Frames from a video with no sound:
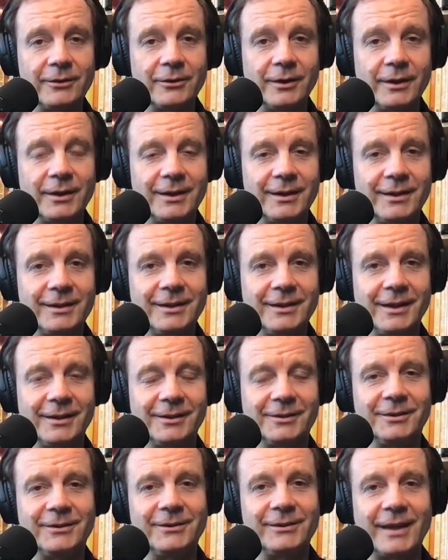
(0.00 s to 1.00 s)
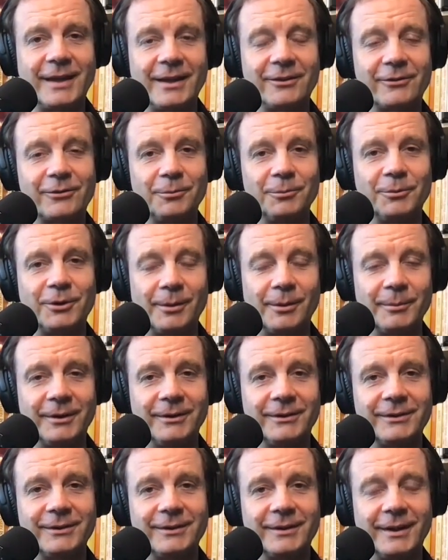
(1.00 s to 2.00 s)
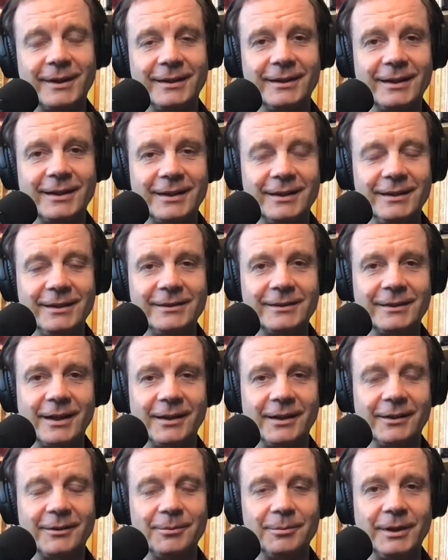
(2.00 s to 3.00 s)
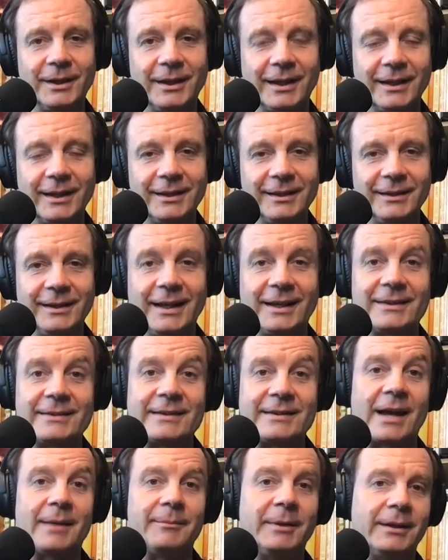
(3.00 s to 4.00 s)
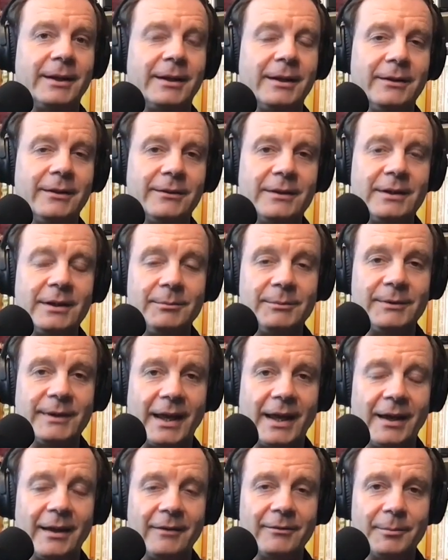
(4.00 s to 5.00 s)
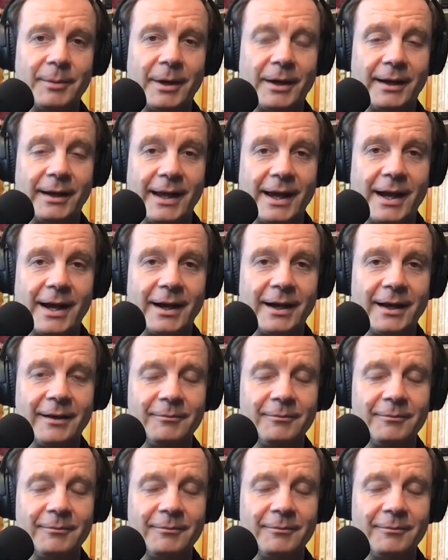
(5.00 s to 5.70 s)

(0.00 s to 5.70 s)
So I could sense from Thomas that he's kind of communicating the excitement that his teams have about AI.